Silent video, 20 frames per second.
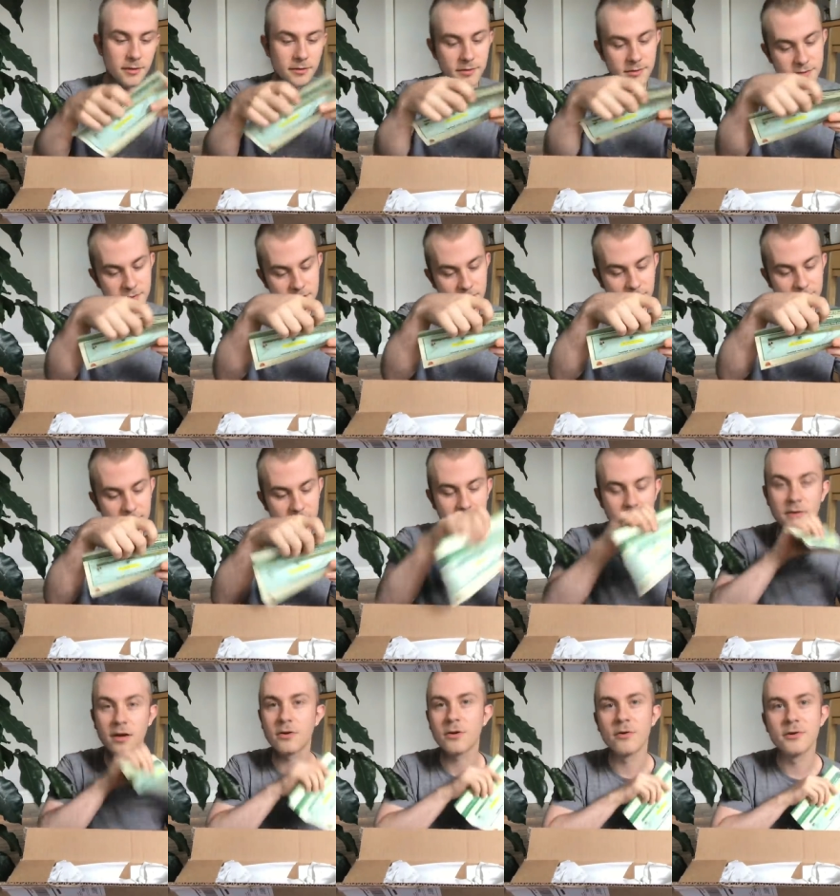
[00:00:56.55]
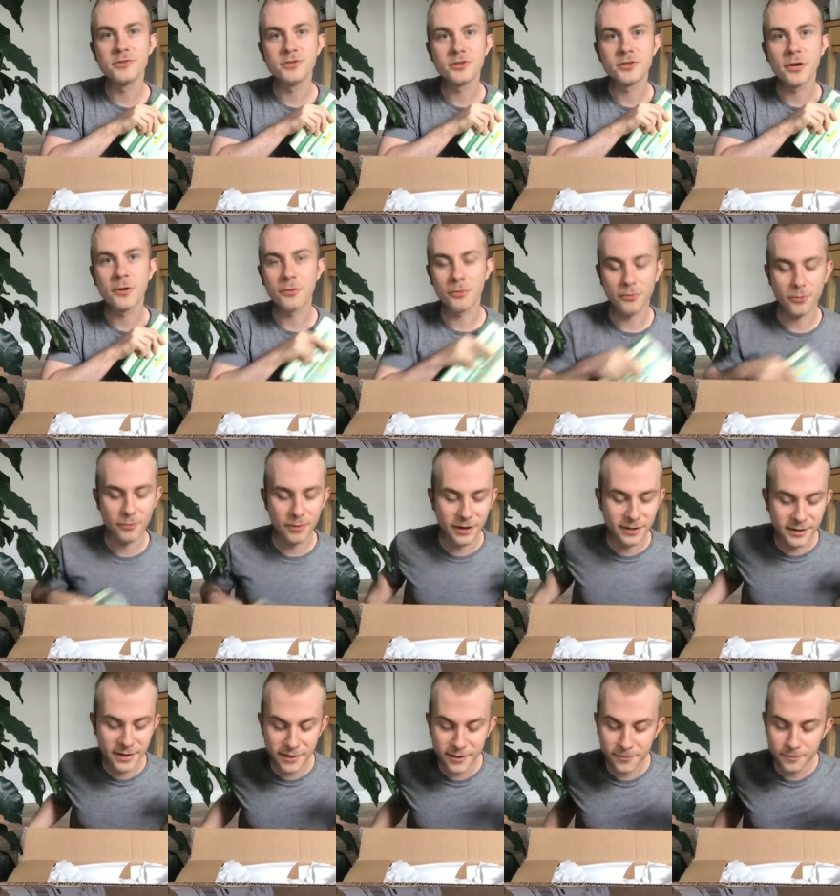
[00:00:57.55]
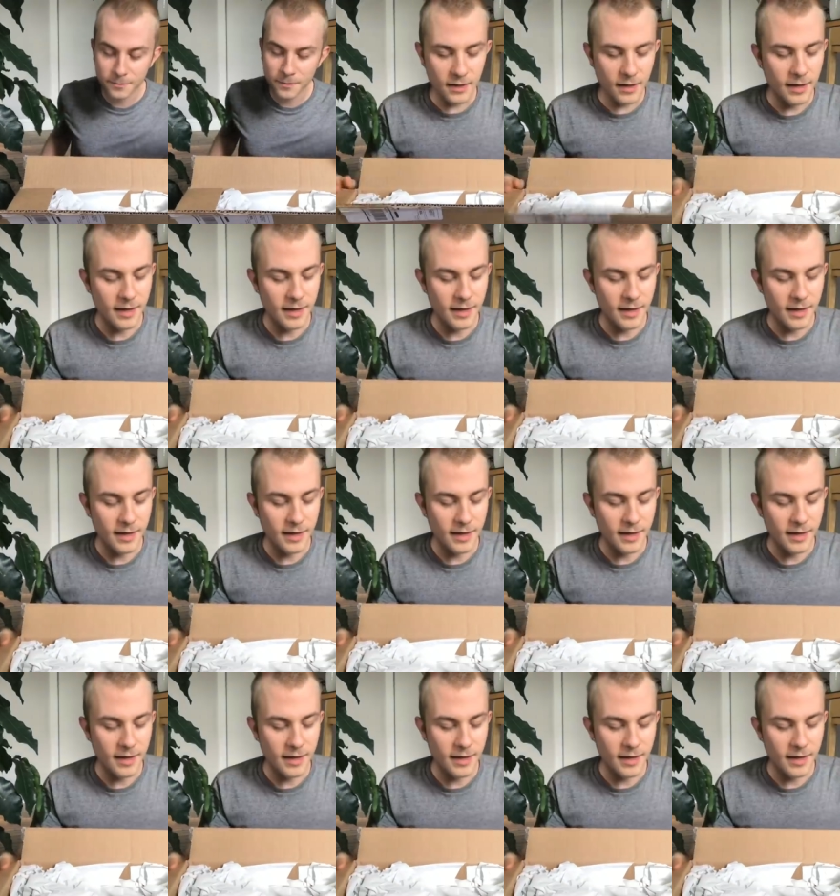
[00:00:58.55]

other stuff that I'm not going to go through right now.